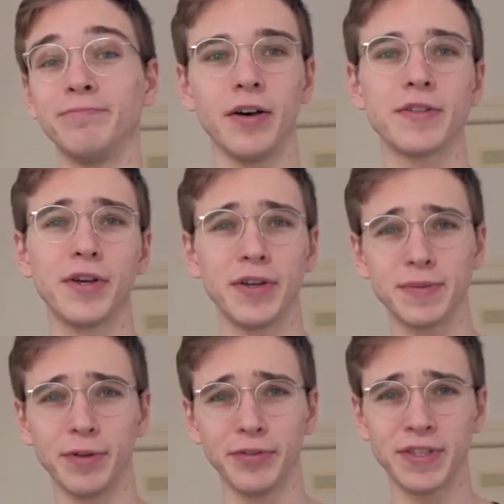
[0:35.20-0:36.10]
Also, a
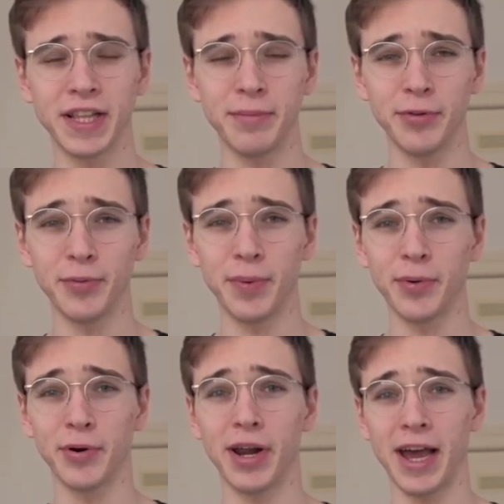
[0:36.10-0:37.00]
small disclaimer to people
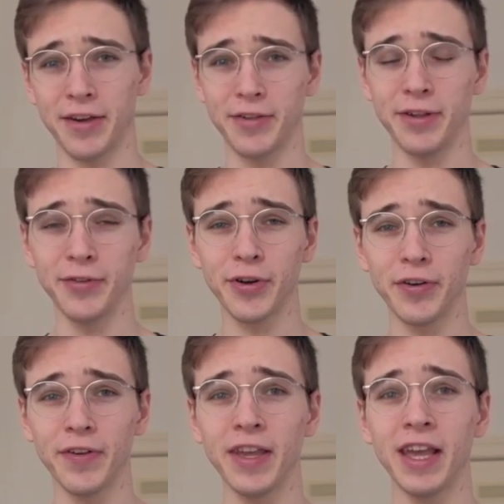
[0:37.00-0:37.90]
who are actually into
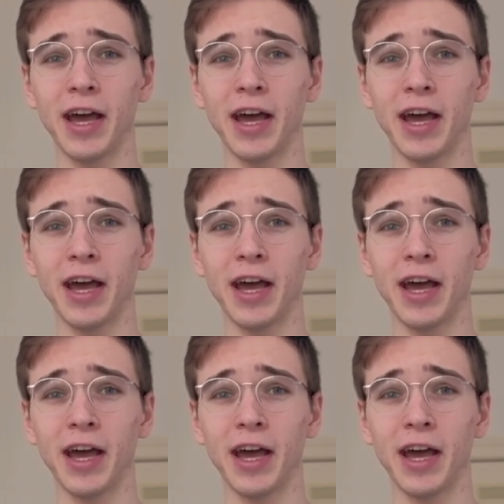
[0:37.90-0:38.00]
coffee,